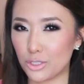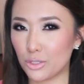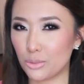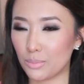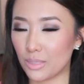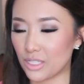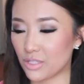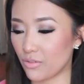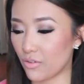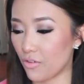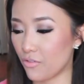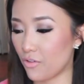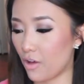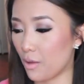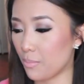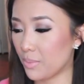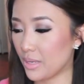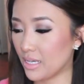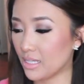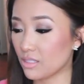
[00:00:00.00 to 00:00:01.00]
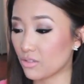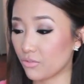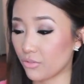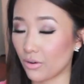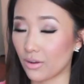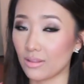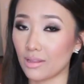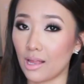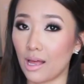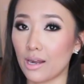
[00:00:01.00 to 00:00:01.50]
too much of a fall piece
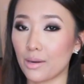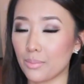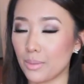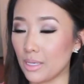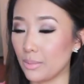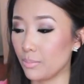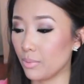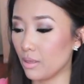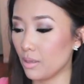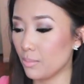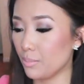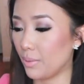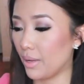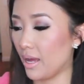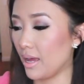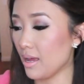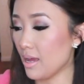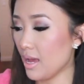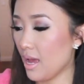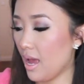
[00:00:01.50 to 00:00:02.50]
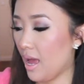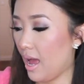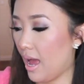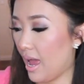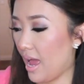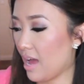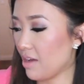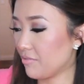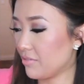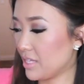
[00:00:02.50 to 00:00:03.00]
for a lot of people but
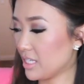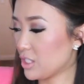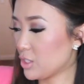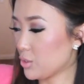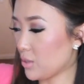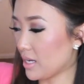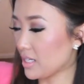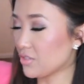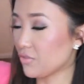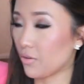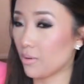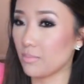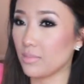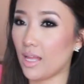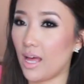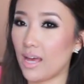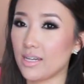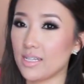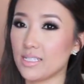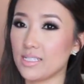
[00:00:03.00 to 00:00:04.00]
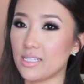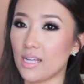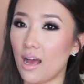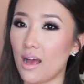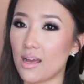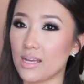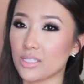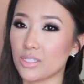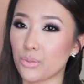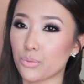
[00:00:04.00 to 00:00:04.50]
I have this dress from Line and
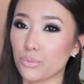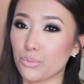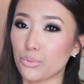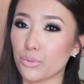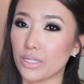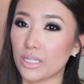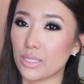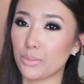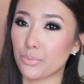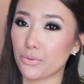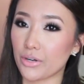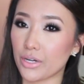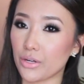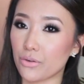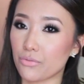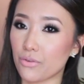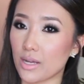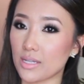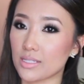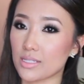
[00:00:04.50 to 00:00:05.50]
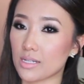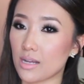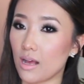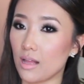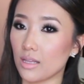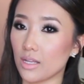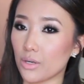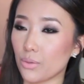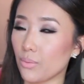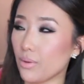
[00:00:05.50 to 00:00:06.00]
Dot it's a really pretty rust
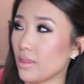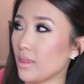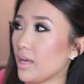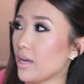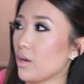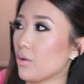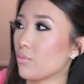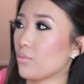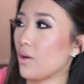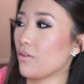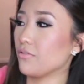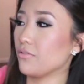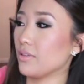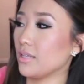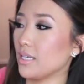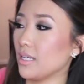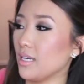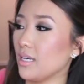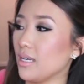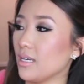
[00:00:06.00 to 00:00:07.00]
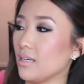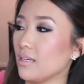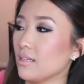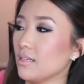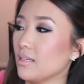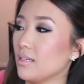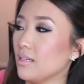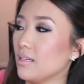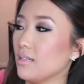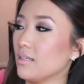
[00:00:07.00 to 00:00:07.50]
color with like a ruffly
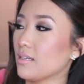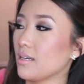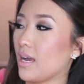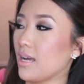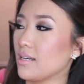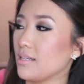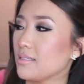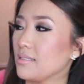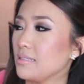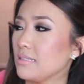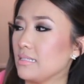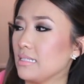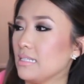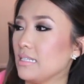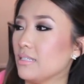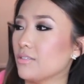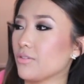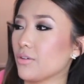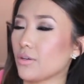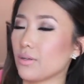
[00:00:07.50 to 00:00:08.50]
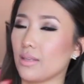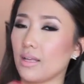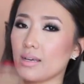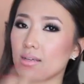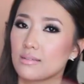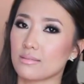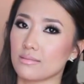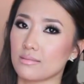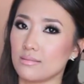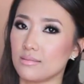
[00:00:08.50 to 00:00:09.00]
kind of sleeve or
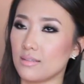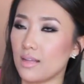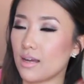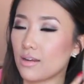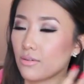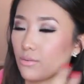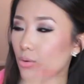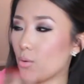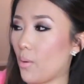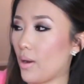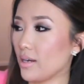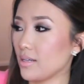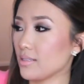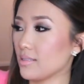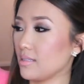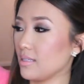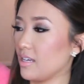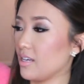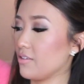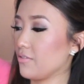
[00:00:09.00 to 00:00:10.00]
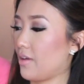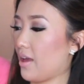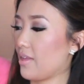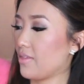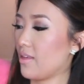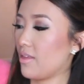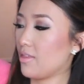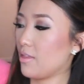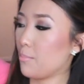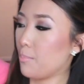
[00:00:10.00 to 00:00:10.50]
like not quite a sleeve
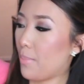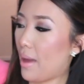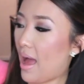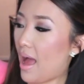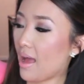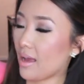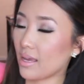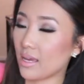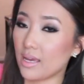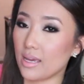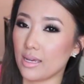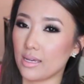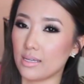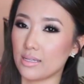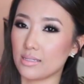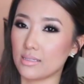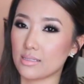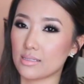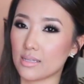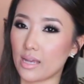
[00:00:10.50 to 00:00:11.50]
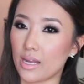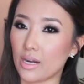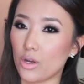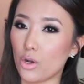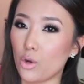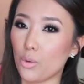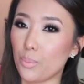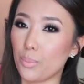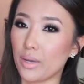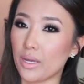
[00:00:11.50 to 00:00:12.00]
and then the back is kind
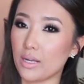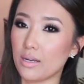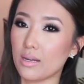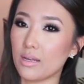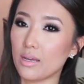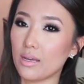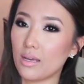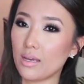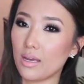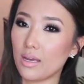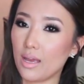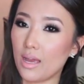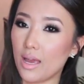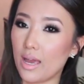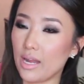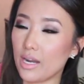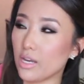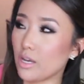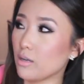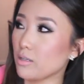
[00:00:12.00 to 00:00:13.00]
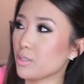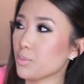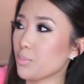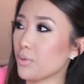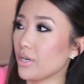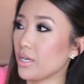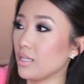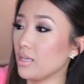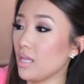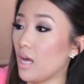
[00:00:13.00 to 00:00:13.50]
of open and it goes
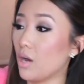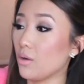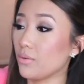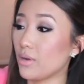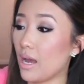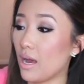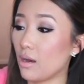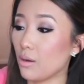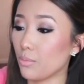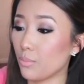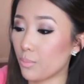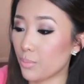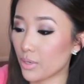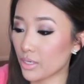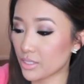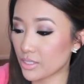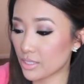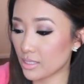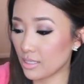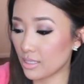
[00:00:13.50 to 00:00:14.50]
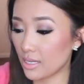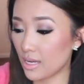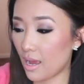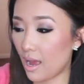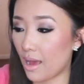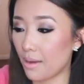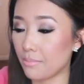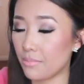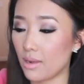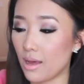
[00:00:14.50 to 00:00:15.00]
pretty low now personally
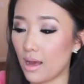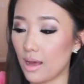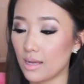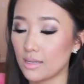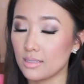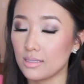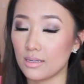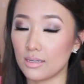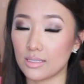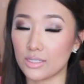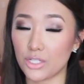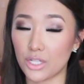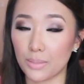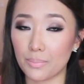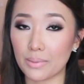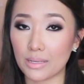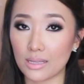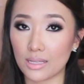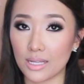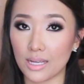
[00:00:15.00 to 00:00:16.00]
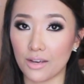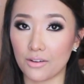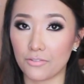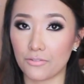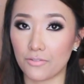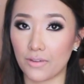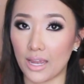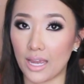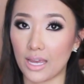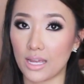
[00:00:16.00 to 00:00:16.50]
I'm not typically a
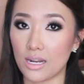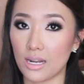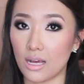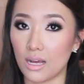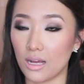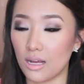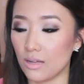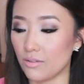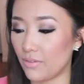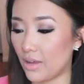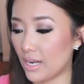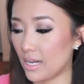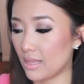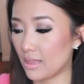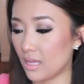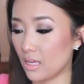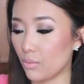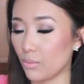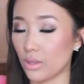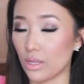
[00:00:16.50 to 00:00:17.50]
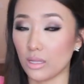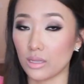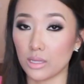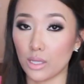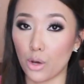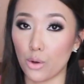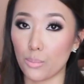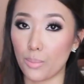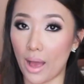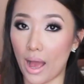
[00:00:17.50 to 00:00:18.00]
fan of anything with a
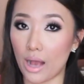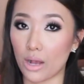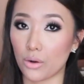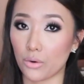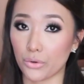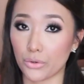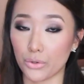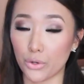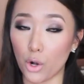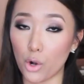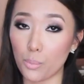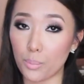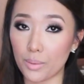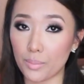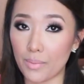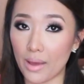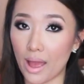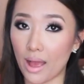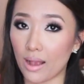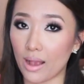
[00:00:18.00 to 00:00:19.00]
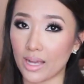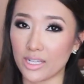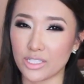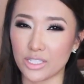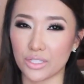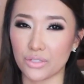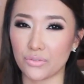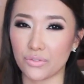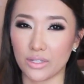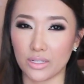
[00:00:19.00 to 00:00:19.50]
low back or an open back I
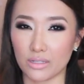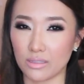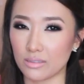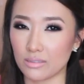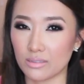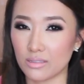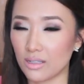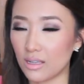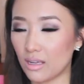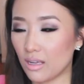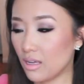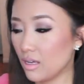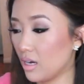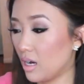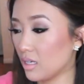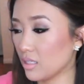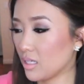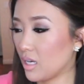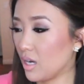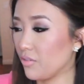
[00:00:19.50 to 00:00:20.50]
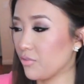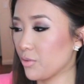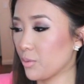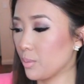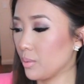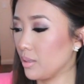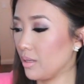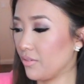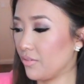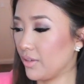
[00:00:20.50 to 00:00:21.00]
just feel
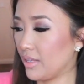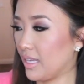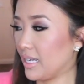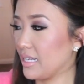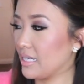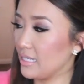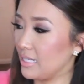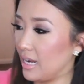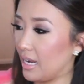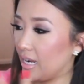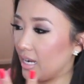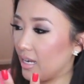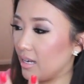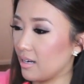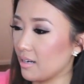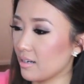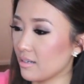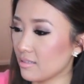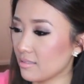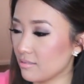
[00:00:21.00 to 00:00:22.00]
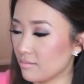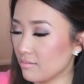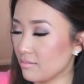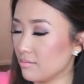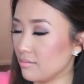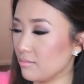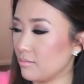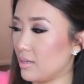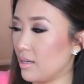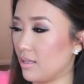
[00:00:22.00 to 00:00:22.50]
uncomfortable I feel like naked
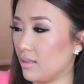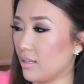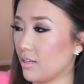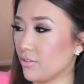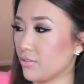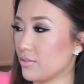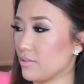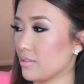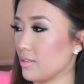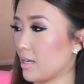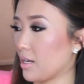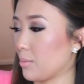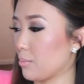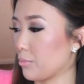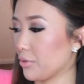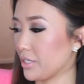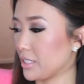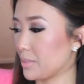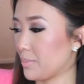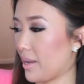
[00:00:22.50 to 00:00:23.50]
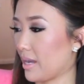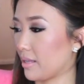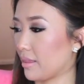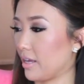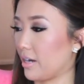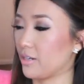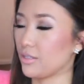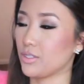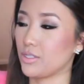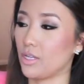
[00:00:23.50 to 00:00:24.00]
and there's like a breeze back
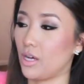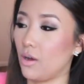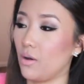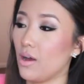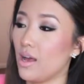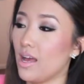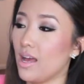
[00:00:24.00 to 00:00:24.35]
there. So